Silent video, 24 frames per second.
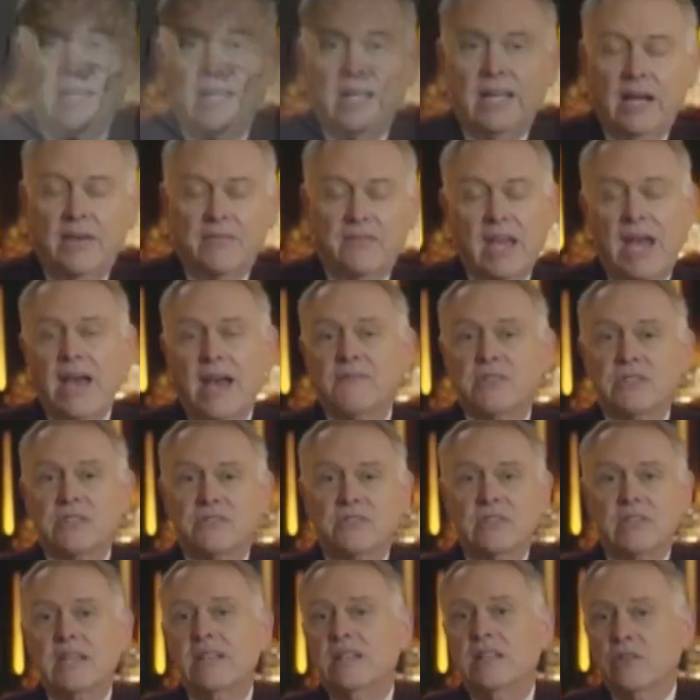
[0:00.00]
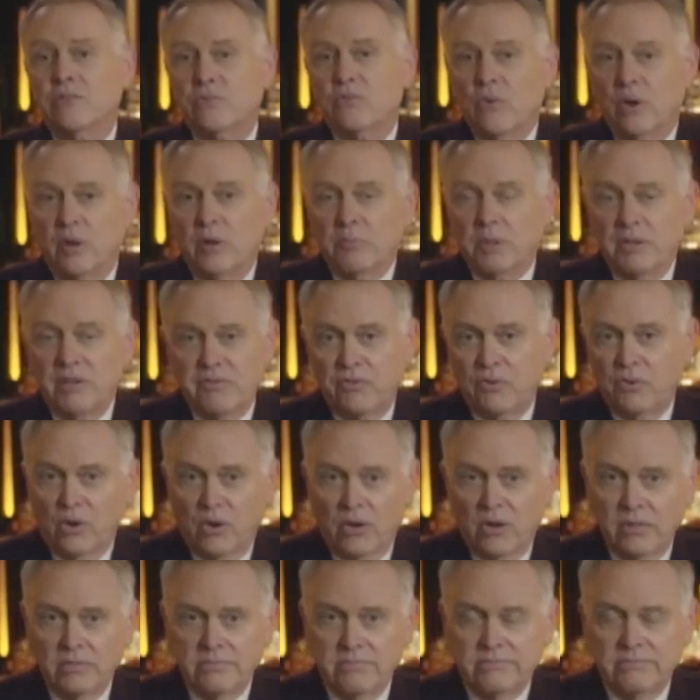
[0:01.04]
Now, if you haven't seen this one
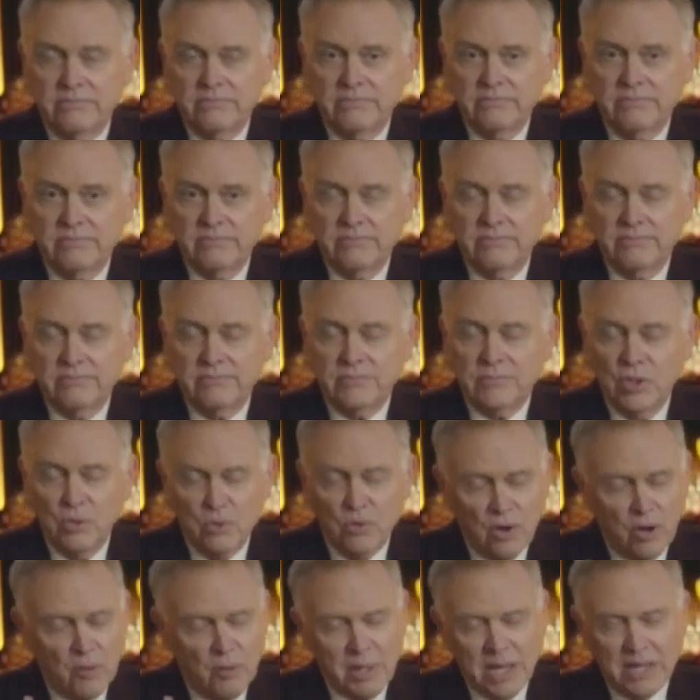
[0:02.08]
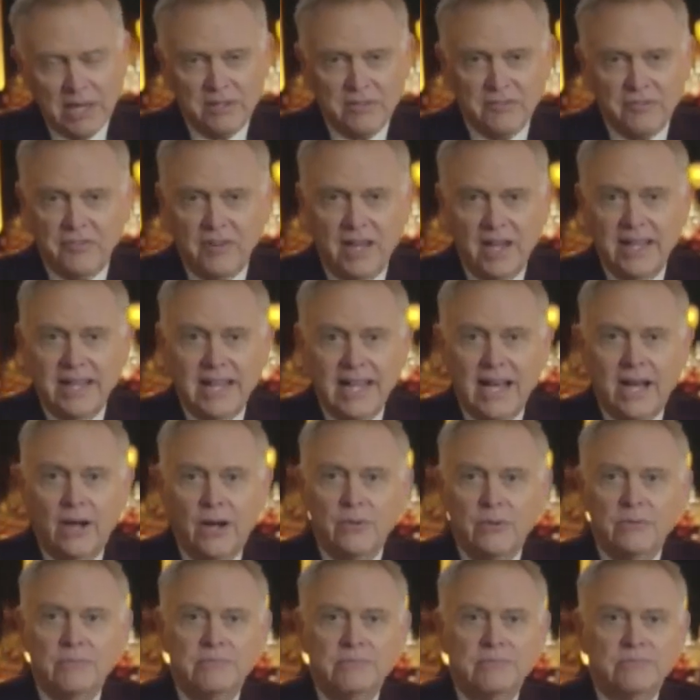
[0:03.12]
before, you are about to find
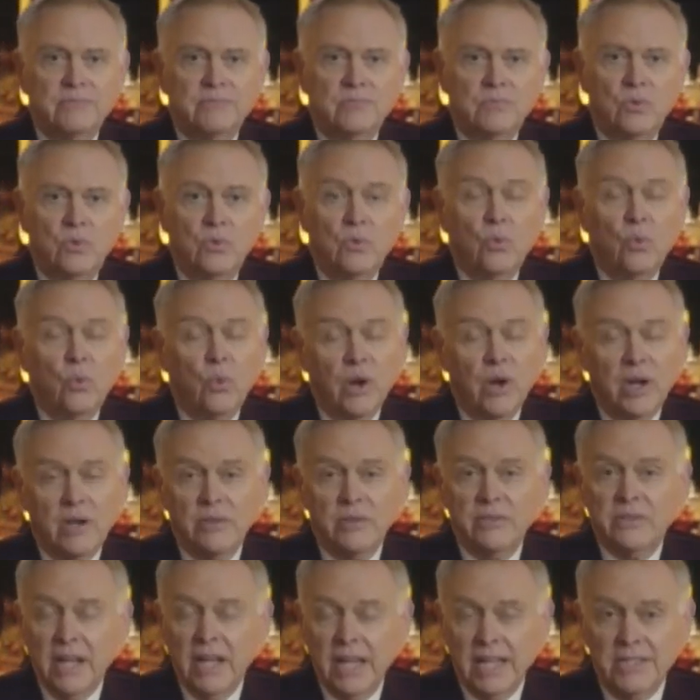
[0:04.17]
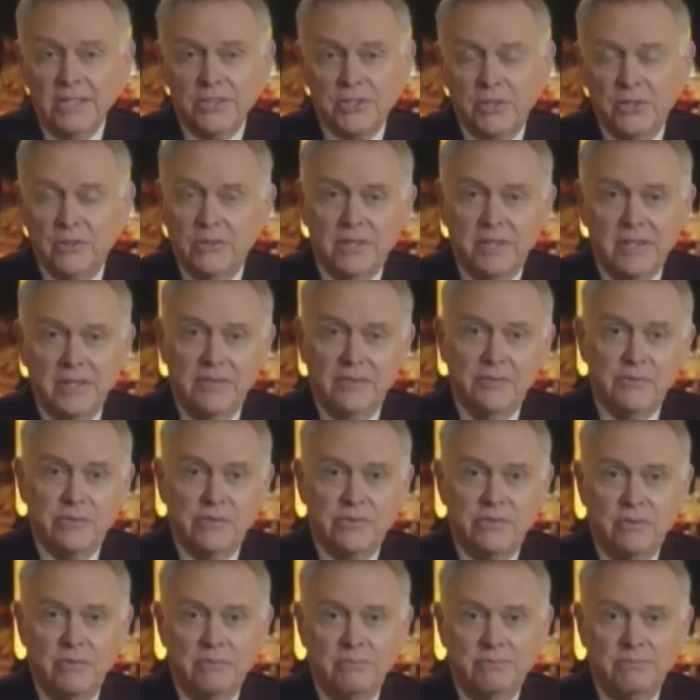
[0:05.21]
out where danger lives.